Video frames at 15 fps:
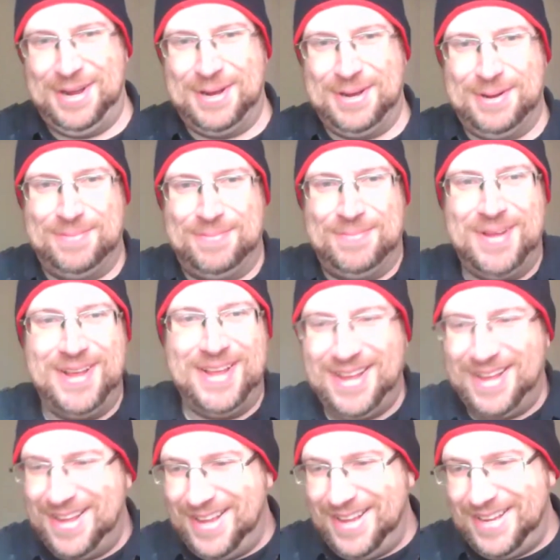um,
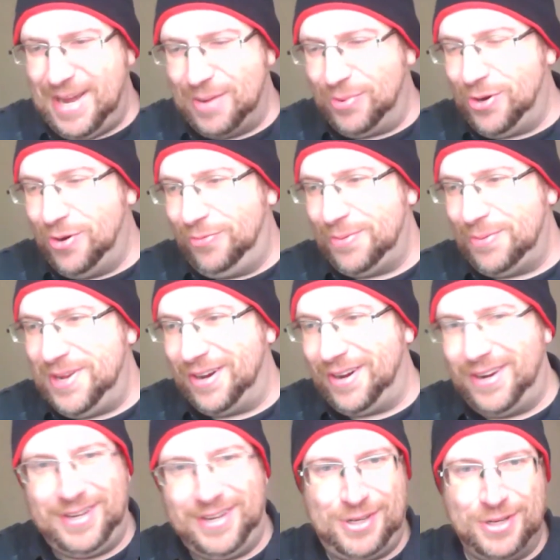yeah, we'll go from
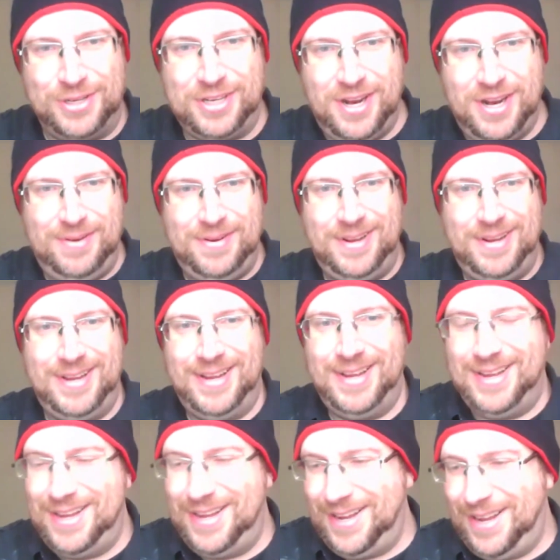here. Good to go.
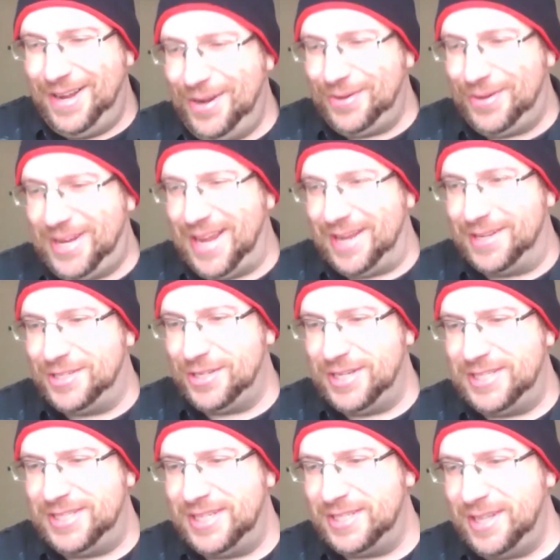Okay, so
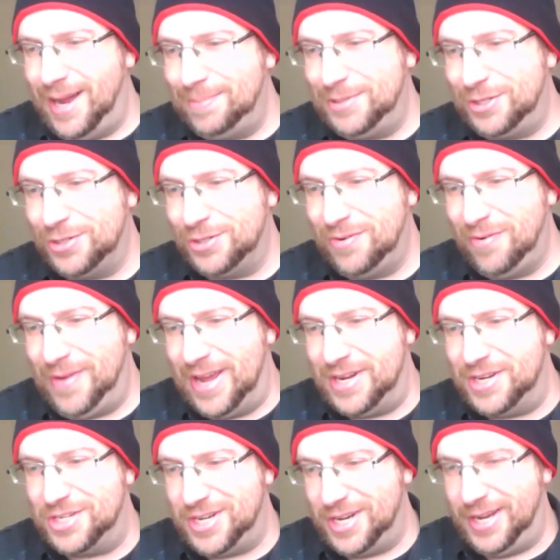this is Lobster's
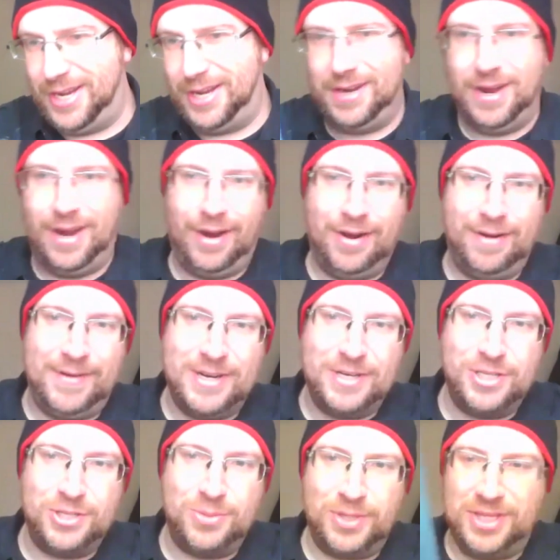Revenge in our
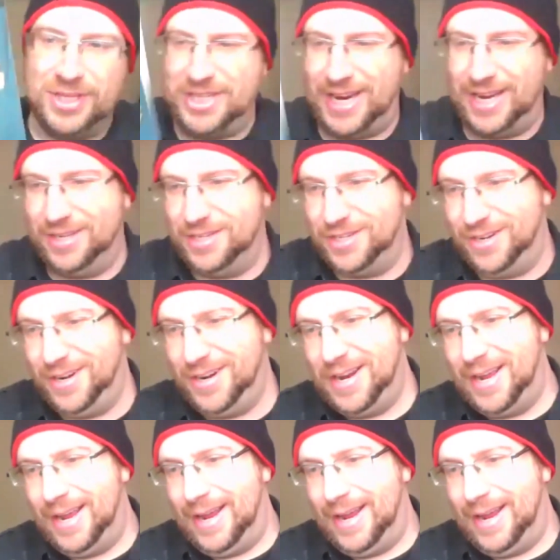adventures with the Challenger.